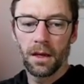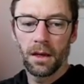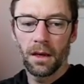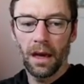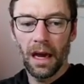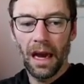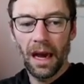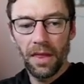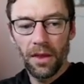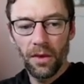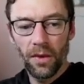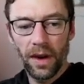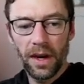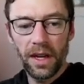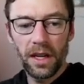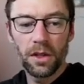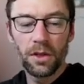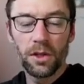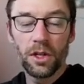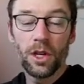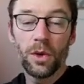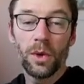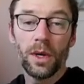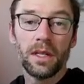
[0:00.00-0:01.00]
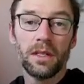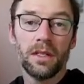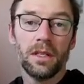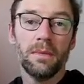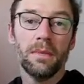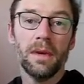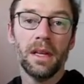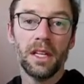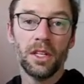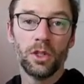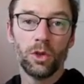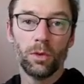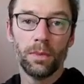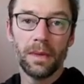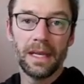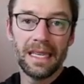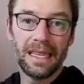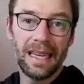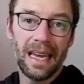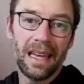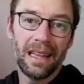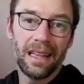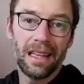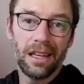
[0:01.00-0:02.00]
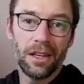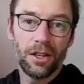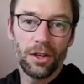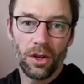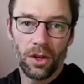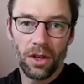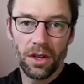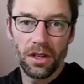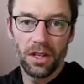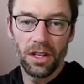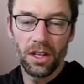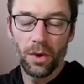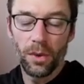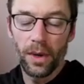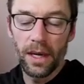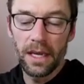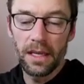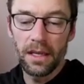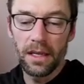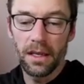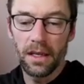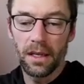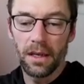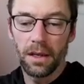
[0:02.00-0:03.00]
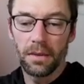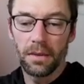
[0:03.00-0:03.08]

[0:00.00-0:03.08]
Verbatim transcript: And the regular UAT meetings will be daily during the UAT.